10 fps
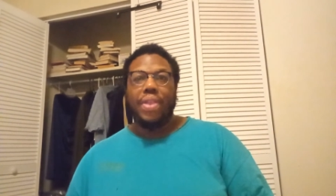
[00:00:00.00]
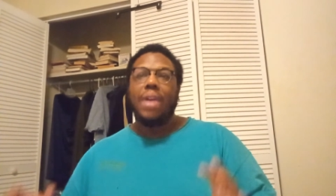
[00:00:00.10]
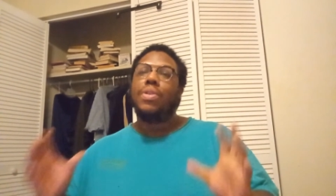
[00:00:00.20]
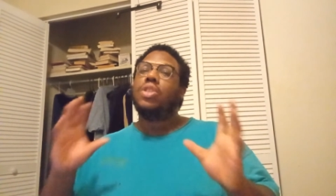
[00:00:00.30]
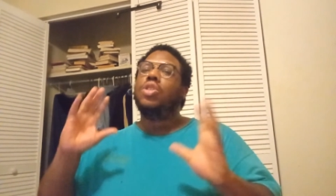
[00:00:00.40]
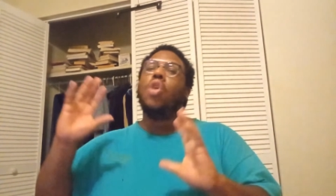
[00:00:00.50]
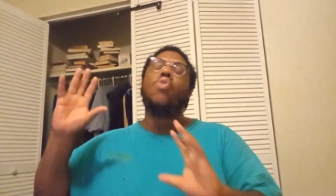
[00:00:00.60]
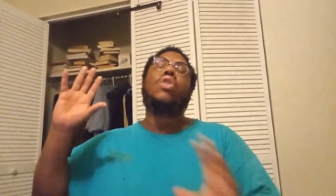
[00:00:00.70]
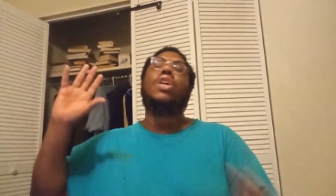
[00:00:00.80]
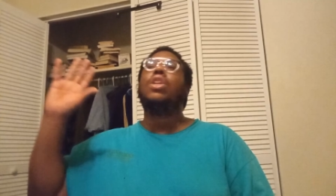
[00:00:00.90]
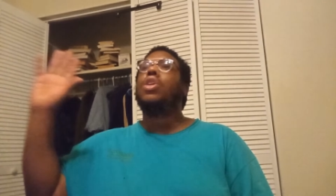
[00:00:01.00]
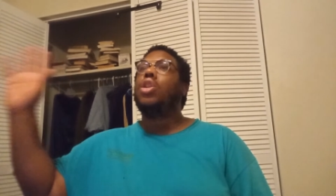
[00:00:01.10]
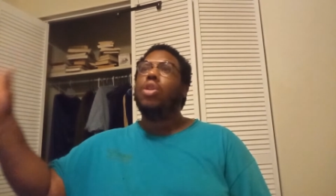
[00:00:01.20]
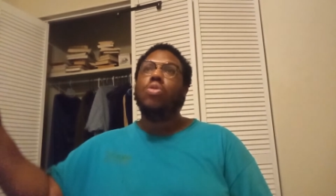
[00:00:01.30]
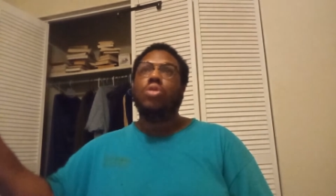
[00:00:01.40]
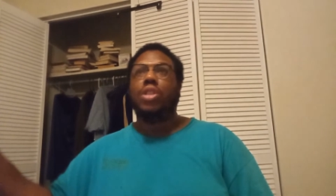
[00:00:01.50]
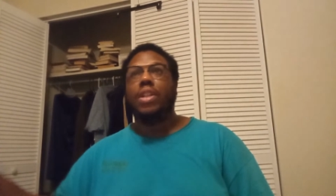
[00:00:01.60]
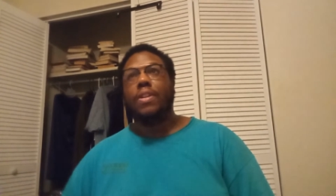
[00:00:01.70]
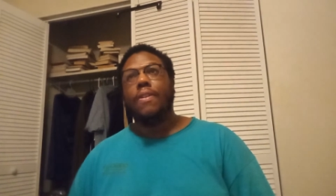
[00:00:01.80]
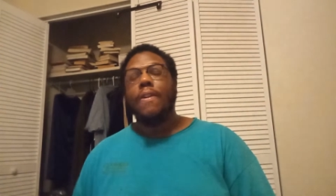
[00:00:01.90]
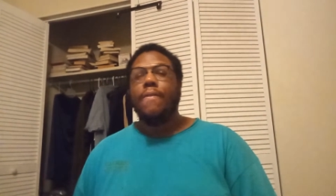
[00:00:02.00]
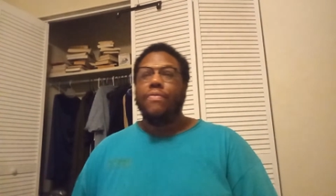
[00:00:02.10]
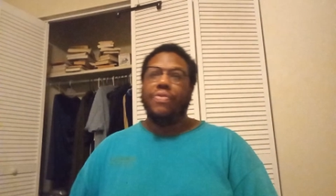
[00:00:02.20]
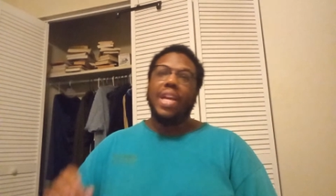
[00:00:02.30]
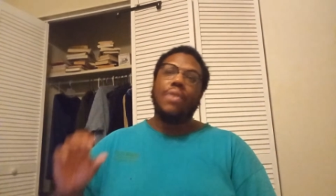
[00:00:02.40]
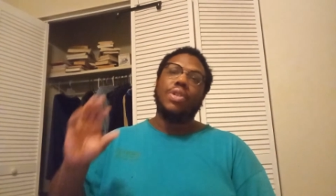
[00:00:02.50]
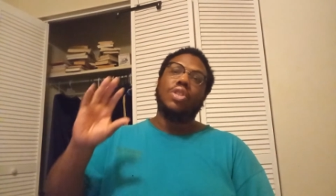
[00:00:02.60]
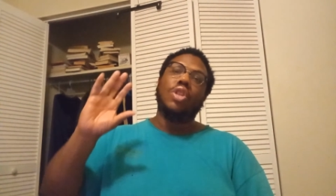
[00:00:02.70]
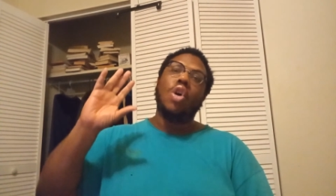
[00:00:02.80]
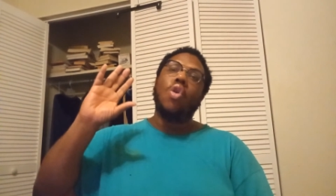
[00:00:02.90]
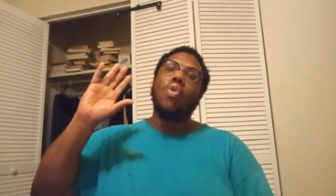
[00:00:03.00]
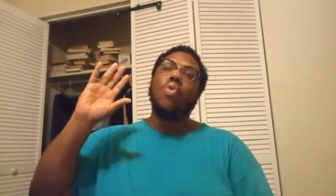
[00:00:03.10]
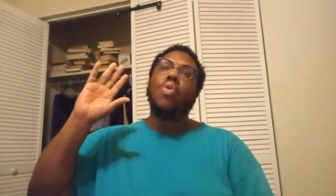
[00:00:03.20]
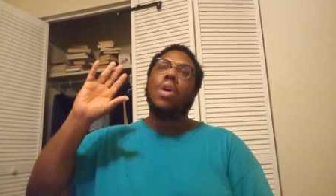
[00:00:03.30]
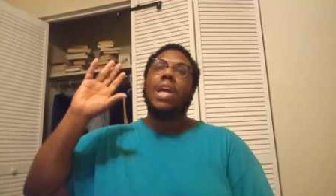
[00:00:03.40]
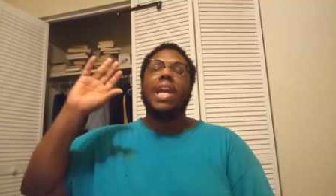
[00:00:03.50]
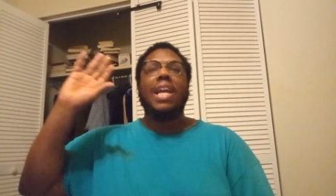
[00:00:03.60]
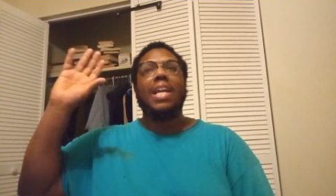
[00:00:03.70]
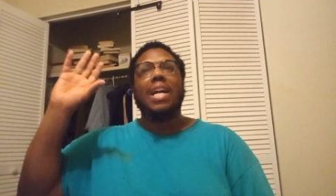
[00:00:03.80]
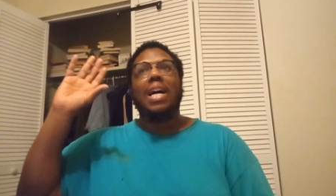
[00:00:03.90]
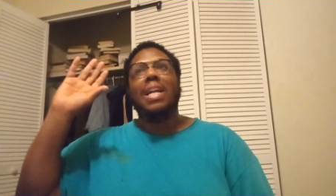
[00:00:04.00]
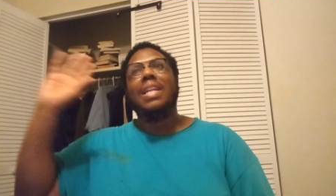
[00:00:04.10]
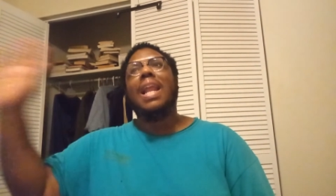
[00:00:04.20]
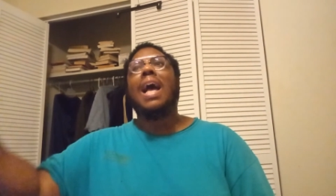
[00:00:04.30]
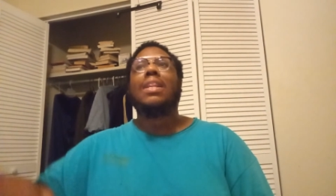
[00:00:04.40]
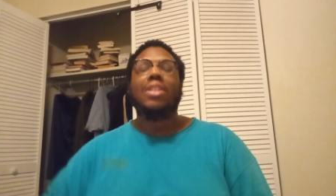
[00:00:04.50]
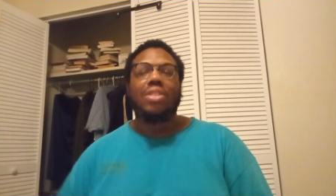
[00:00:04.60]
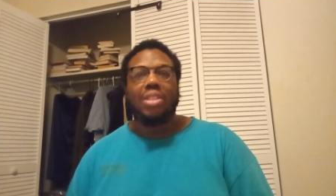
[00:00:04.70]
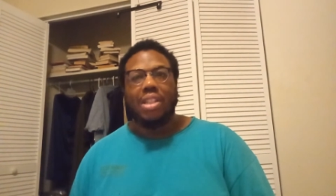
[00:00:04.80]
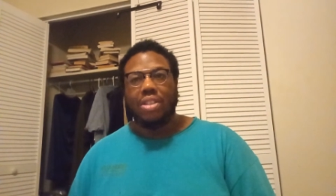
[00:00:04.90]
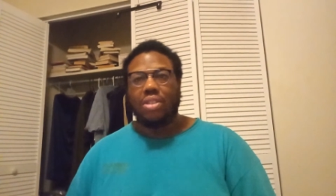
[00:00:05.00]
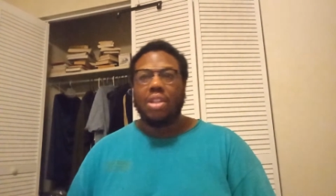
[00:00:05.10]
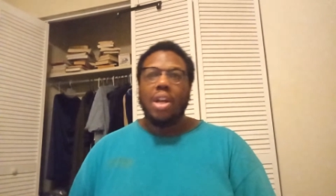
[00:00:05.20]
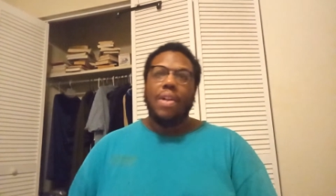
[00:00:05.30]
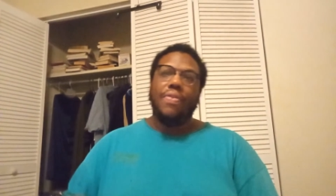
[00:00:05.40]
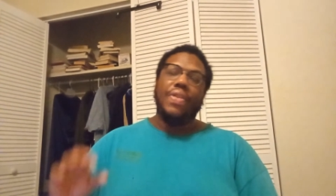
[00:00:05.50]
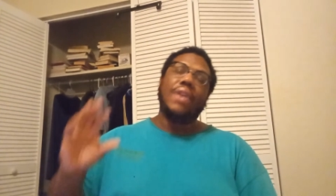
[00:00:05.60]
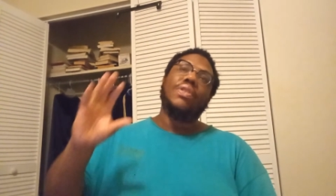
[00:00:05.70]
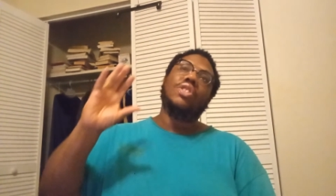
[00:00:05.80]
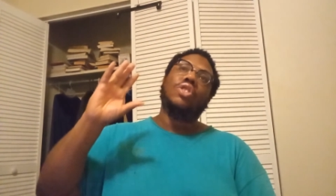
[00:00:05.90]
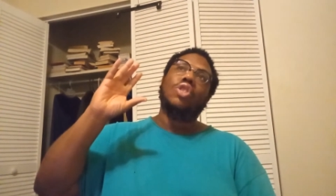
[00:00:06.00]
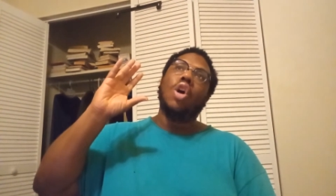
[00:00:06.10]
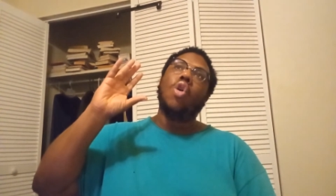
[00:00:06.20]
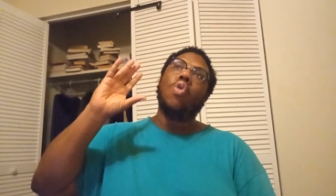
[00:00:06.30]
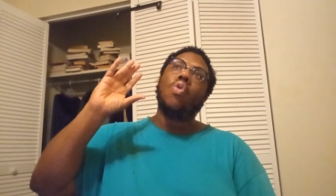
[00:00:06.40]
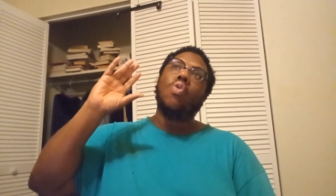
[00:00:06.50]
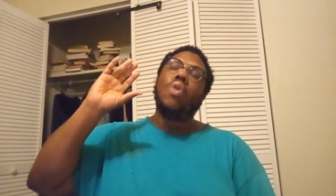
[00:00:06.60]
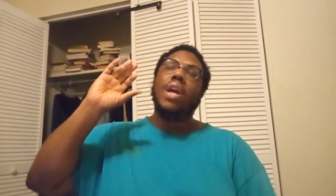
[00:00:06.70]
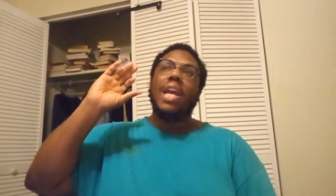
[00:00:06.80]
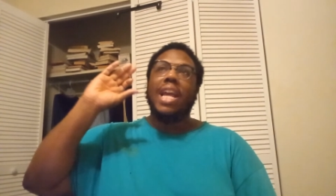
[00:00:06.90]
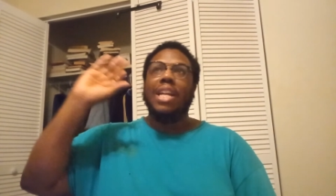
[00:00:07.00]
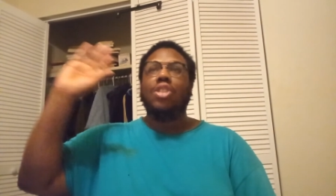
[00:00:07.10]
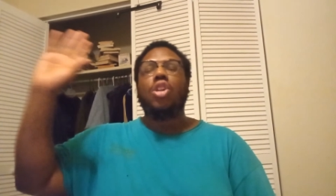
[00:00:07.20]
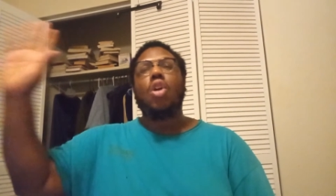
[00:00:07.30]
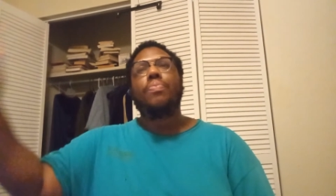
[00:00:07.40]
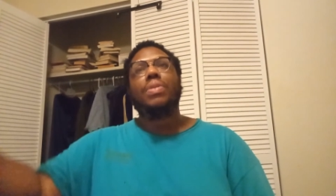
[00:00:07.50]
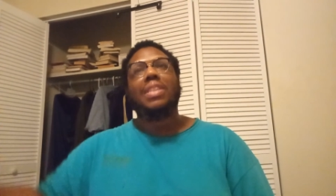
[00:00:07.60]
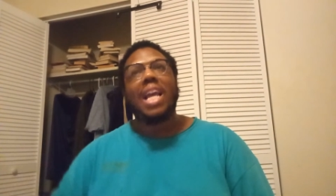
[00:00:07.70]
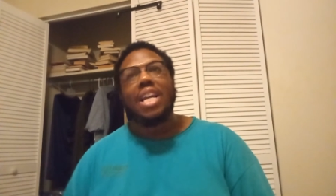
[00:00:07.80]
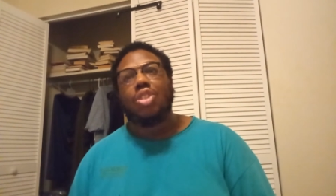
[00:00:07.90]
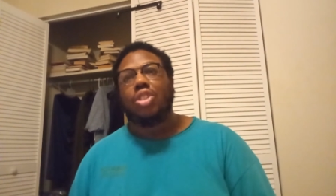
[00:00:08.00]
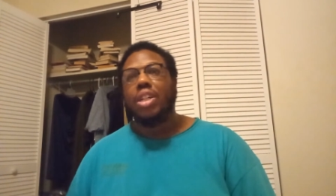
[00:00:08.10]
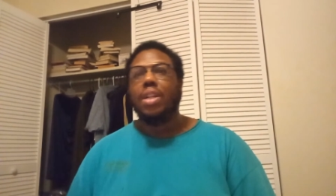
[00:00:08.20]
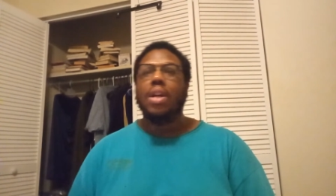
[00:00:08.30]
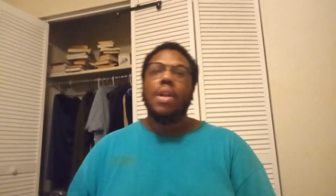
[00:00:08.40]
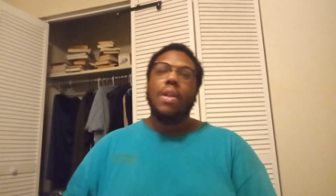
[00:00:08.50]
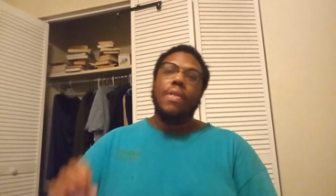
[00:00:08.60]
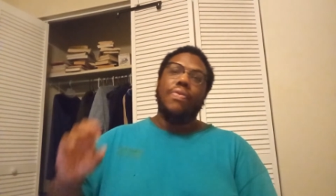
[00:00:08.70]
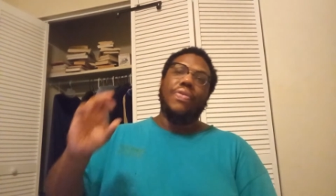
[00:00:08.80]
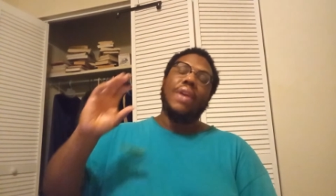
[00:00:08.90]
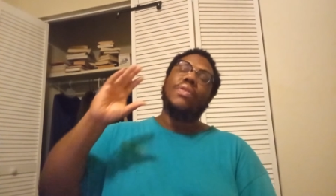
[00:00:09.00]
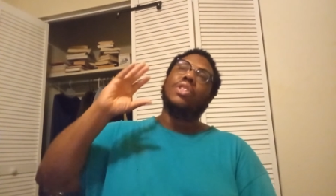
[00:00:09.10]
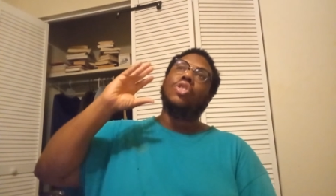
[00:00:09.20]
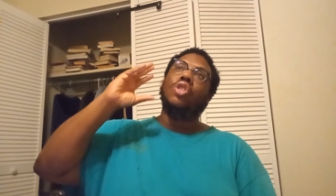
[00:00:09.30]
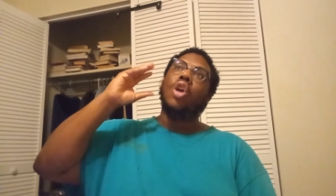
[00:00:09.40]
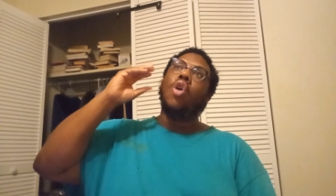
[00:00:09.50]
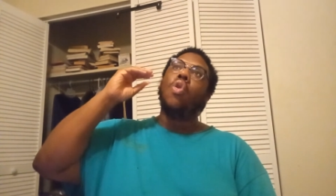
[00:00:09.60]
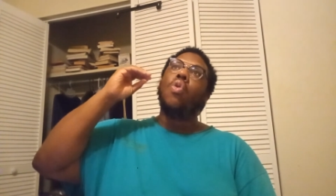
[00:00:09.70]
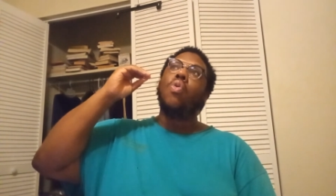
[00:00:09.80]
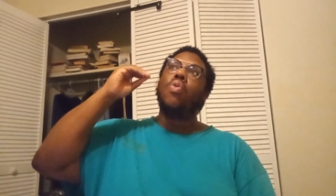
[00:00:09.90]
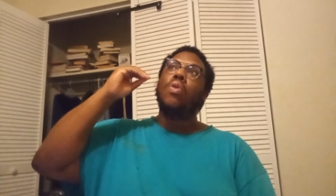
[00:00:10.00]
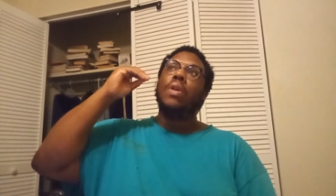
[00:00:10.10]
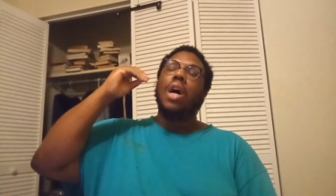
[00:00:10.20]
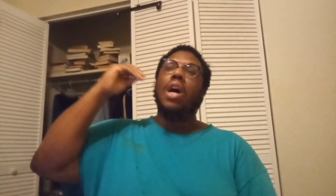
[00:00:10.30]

There is no conclusion. There is no analysis. There is no interpretation. There is no